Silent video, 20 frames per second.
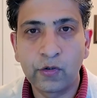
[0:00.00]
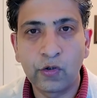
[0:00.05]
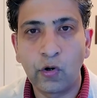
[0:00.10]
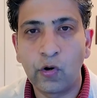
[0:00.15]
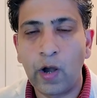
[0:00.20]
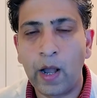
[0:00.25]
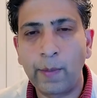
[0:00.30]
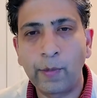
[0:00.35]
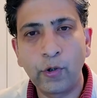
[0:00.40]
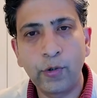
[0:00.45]

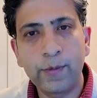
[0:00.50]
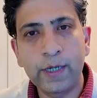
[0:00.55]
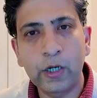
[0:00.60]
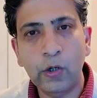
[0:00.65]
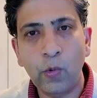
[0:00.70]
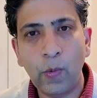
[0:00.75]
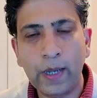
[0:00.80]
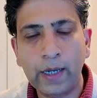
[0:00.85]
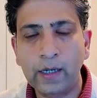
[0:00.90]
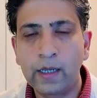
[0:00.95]
So I'm going to be
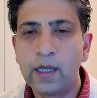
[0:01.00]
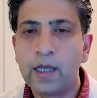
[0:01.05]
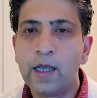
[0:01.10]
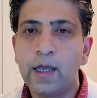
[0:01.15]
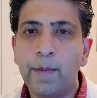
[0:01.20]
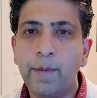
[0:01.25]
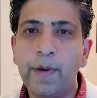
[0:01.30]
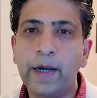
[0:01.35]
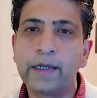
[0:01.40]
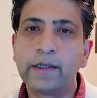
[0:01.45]
quick,
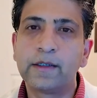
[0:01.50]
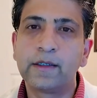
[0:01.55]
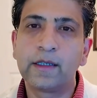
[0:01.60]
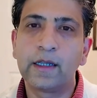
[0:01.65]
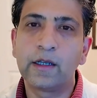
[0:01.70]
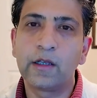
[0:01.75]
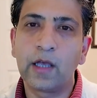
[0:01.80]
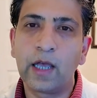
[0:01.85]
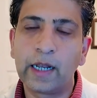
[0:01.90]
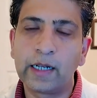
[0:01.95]
but
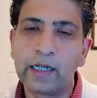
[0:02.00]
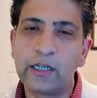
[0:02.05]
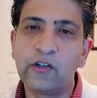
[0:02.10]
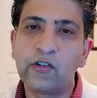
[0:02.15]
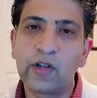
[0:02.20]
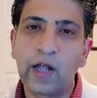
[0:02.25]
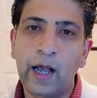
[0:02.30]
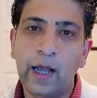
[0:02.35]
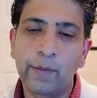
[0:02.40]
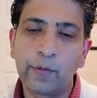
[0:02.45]
at
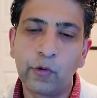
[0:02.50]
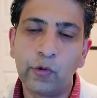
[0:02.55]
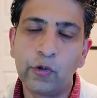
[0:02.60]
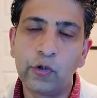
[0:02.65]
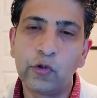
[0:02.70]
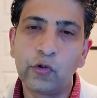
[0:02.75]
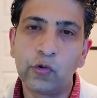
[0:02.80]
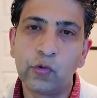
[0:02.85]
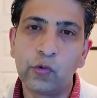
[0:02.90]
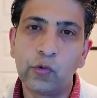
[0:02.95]
least I'm
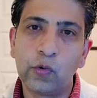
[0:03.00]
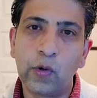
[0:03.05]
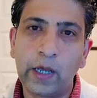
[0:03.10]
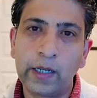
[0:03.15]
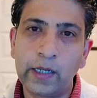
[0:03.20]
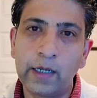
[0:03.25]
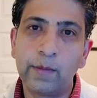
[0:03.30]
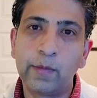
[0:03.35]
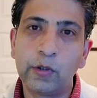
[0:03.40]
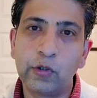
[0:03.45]
going to
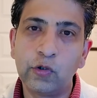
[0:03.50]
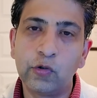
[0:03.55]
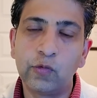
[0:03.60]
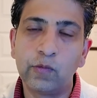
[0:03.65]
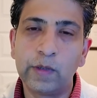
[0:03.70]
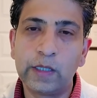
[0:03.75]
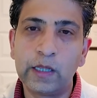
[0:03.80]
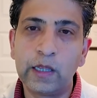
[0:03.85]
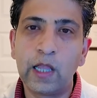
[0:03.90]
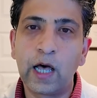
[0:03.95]
enable you
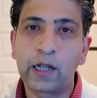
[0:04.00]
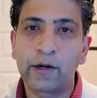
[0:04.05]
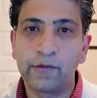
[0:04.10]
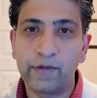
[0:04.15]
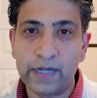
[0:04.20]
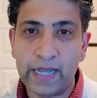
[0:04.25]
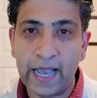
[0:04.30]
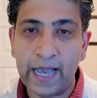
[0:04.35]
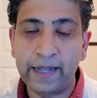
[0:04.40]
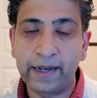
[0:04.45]
with a lot
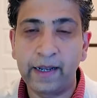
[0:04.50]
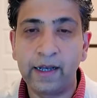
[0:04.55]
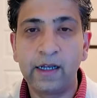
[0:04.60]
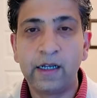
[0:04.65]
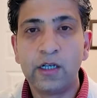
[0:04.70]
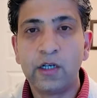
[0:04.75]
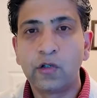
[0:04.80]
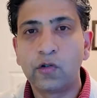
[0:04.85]
of data.